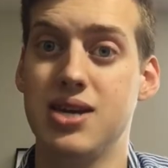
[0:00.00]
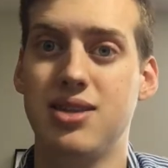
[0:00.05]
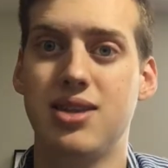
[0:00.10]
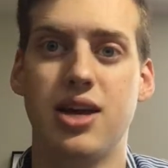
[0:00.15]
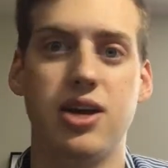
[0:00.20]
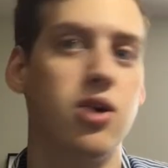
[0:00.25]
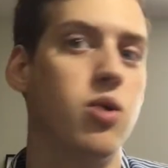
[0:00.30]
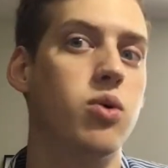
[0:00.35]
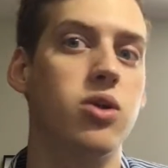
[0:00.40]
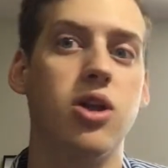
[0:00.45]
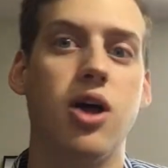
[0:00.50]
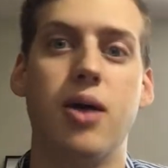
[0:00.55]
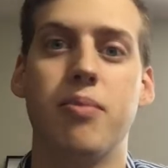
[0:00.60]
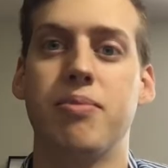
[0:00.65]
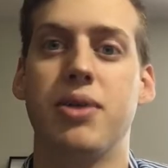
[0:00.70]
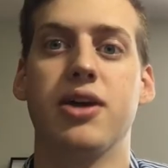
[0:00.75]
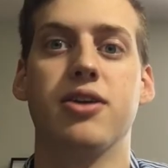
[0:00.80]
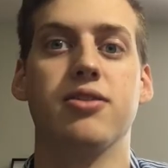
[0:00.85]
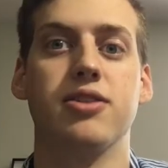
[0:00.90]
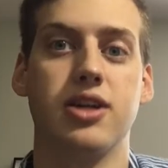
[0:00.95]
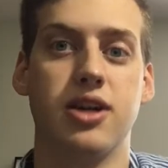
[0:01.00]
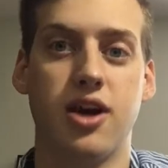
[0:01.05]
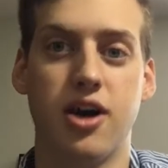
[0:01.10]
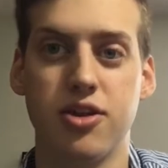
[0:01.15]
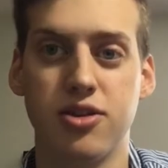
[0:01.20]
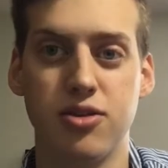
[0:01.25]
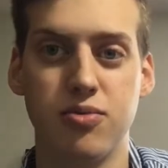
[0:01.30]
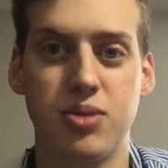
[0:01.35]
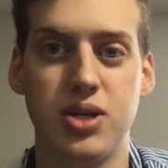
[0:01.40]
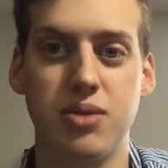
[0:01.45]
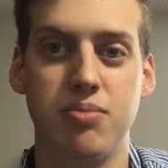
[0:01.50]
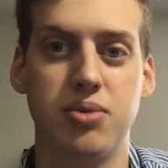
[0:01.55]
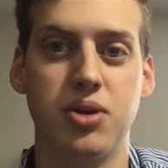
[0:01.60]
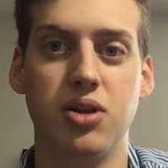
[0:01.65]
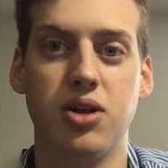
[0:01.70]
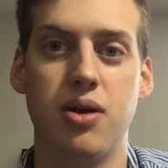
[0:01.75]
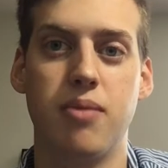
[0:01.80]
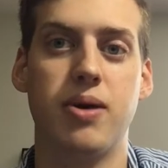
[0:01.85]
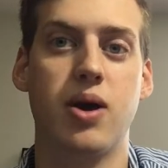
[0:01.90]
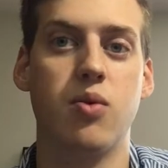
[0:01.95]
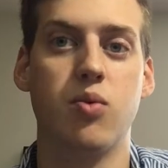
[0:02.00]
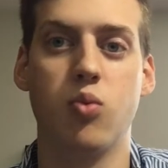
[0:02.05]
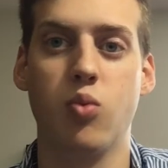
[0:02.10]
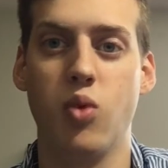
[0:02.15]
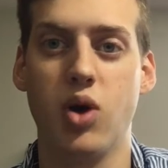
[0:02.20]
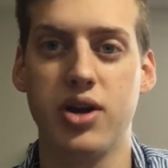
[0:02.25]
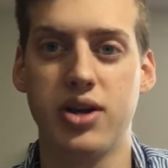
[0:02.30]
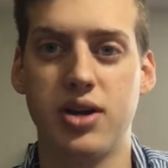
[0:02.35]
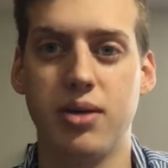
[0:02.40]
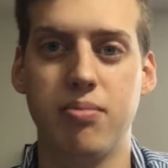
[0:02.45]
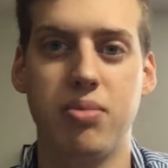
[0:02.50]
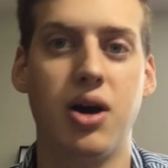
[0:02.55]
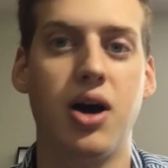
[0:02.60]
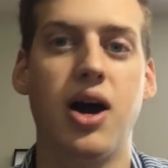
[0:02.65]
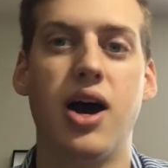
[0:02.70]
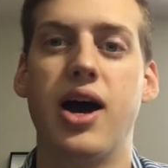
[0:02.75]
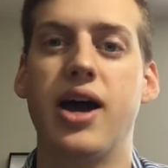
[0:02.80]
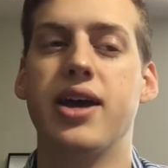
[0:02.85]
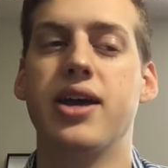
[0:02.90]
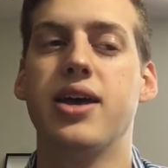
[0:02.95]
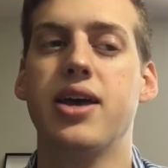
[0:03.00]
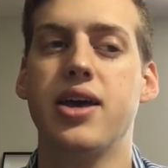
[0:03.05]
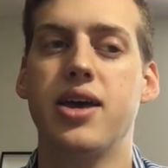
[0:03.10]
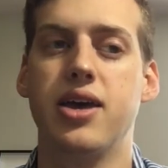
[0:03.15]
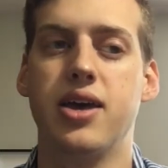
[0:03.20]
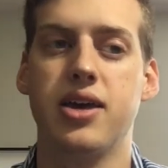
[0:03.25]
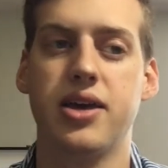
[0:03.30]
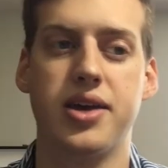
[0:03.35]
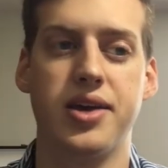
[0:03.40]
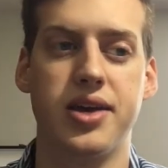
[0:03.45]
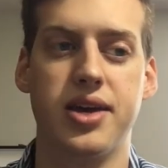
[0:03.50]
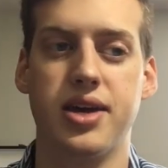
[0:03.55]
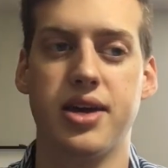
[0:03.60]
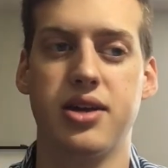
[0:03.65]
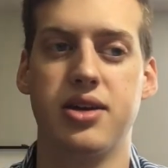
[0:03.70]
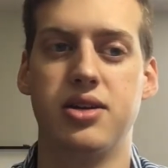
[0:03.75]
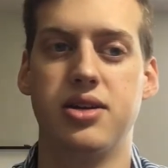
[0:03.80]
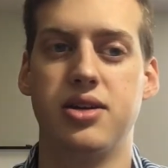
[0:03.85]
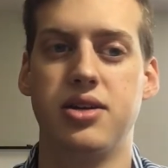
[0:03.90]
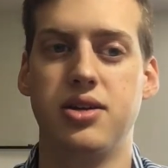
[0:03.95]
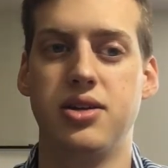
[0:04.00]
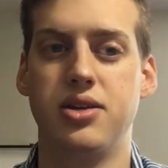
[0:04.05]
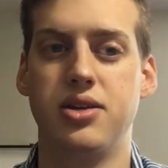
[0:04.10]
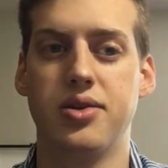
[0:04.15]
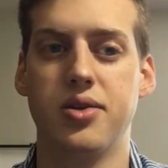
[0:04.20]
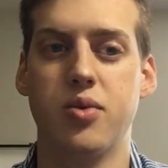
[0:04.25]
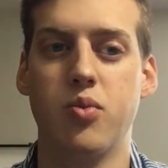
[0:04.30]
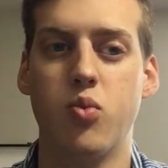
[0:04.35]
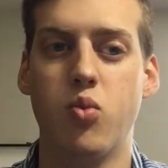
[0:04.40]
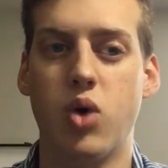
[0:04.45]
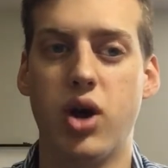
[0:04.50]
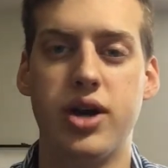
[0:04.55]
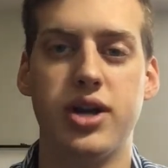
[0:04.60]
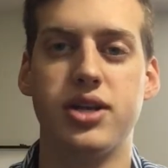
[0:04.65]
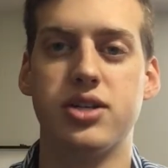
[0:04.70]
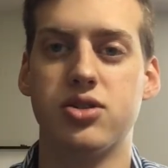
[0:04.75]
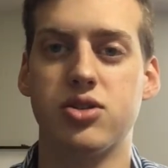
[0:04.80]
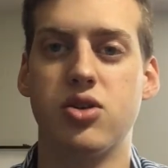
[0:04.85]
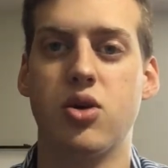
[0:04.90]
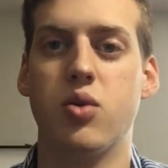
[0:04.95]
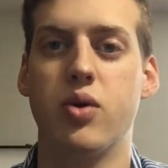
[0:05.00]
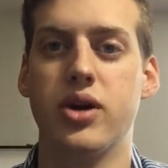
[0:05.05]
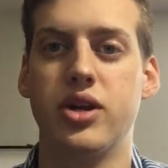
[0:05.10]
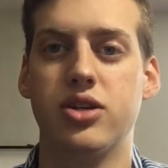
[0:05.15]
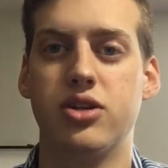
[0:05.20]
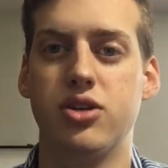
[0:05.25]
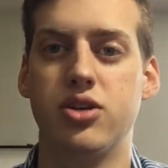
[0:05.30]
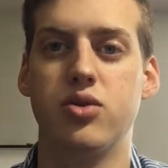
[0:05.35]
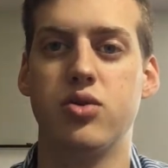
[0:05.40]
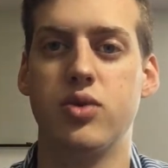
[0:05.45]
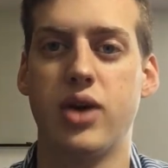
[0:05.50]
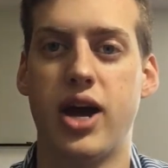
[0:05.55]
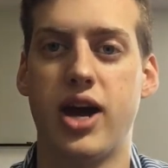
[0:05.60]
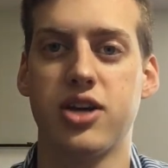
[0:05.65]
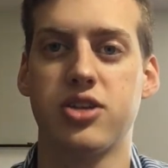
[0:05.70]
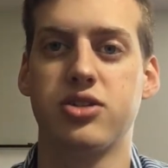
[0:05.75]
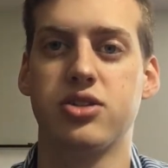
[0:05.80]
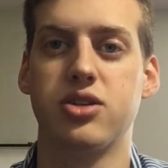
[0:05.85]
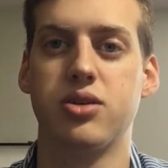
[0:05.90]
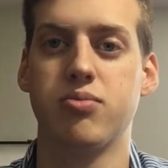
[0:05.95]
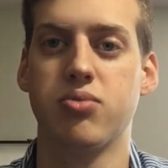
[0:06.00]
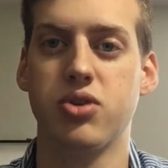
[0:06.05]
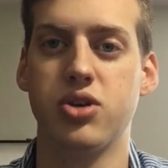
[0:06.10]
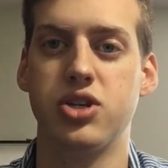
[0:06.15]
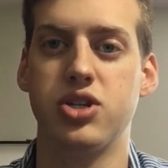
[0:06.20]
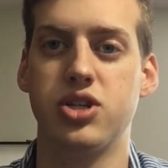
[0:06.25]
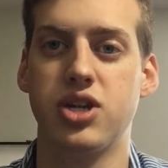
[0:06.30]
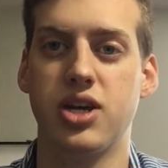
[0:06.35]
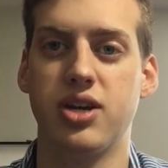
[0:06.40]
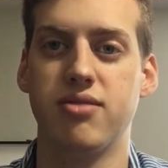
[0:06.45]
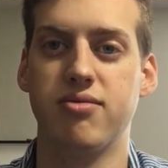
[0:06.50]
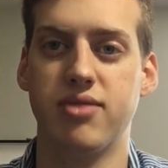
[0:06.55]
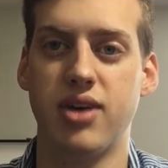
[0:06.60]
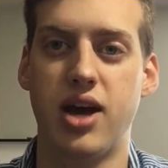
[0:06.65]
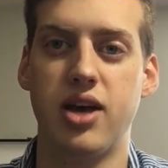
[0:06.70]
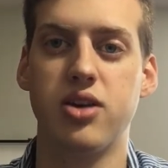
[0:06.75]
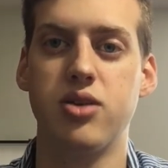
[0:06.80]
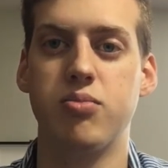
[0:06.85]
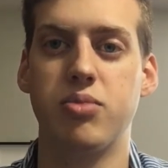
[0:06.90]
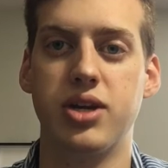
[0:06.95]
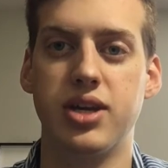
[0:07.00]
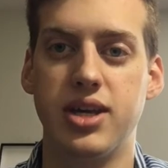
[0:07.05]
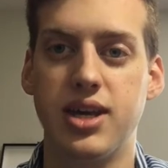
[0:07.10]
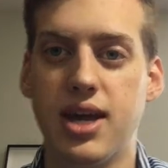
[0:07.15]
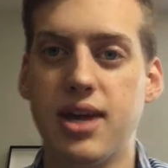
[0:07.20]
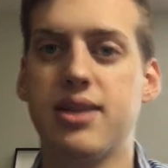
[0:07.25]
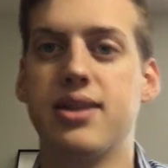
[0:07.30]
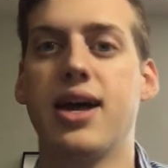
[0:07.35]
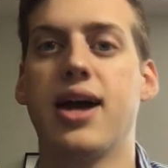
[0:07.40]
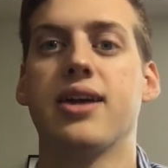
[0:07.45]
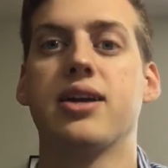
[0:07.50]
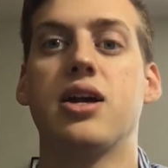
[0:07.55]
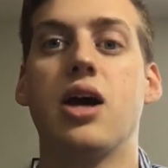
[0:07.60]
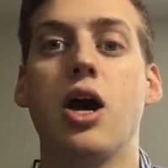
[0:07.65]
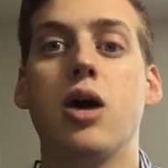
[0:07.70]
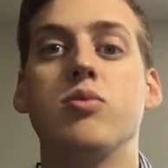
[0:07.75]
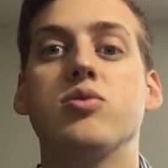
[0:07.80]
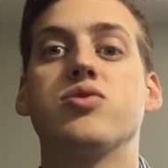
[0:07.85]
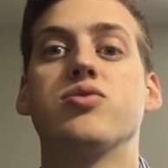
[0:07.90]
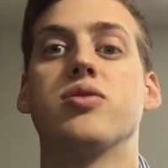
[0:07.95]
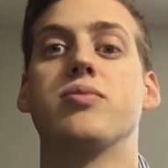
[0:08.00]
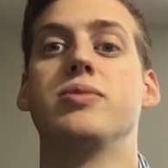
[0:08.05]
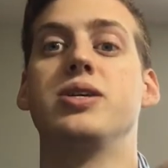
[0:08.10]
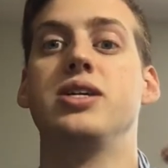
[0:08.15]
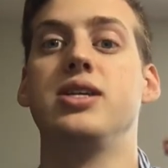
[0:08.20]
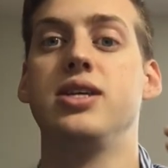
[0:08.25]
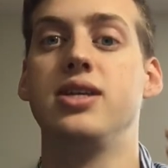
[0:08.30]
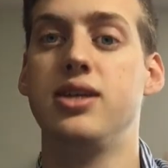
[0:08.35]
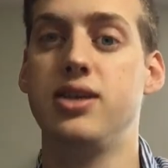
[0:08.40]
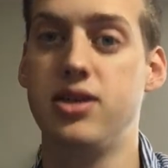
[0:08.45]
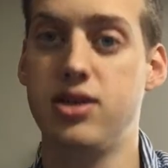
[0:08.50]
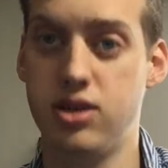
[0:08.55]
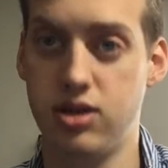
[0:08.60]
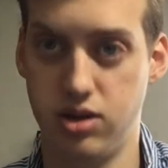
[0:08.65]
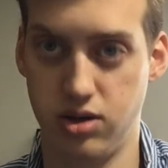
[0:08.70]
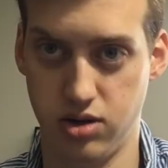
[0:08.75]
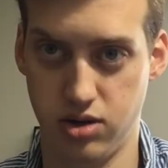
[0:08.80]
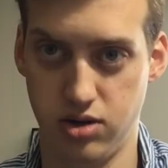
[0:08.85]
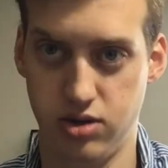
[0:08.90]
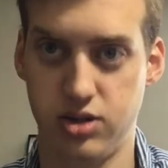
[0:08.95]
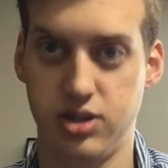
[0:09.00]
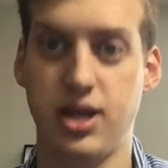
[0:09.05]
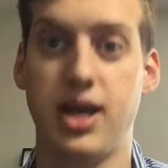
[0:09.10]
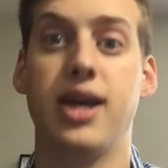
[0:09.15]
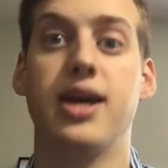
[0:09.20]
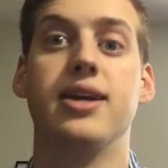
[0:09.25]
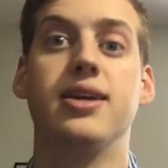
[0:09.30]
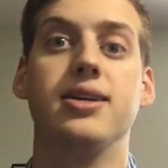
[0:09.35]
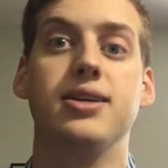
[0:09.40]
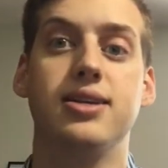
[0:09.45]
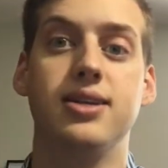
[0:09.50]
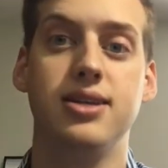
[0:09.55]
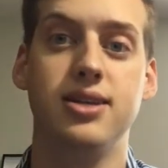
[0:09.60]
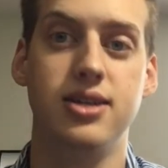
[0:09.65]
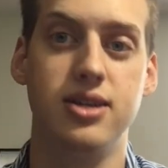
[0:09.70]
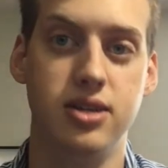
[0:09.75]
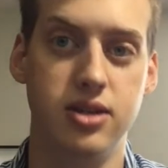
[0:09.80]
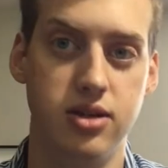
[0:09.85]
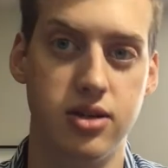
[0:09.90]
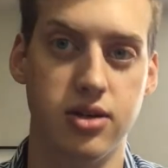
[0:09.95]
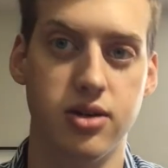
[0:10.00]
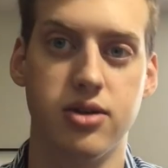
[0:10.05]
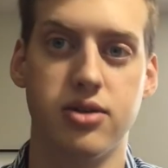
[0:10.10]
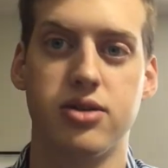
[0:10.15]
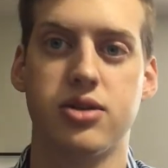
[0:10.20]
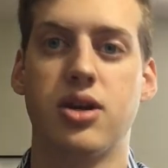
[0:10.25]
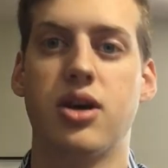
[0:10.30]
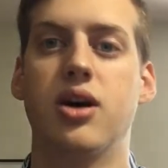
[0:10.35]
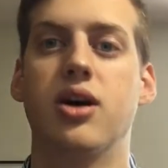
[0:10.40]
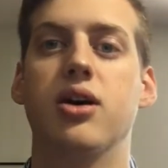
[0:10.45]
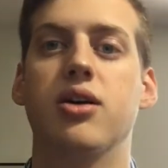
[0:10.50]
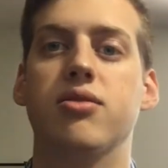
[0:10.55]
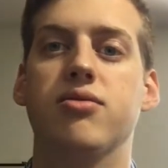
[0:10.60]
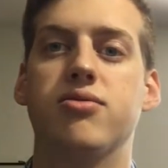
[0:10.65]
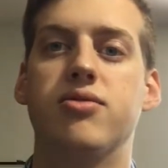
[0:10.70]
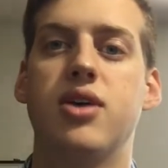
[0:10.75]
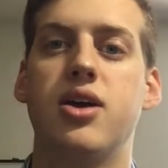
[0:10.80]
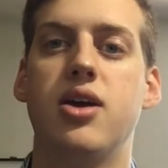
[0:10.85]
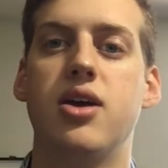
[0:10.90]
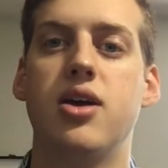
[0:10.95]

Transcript: They know a lot better than other people about what to buy and what is going to actually appreciate in value. But again, that comes from years and years of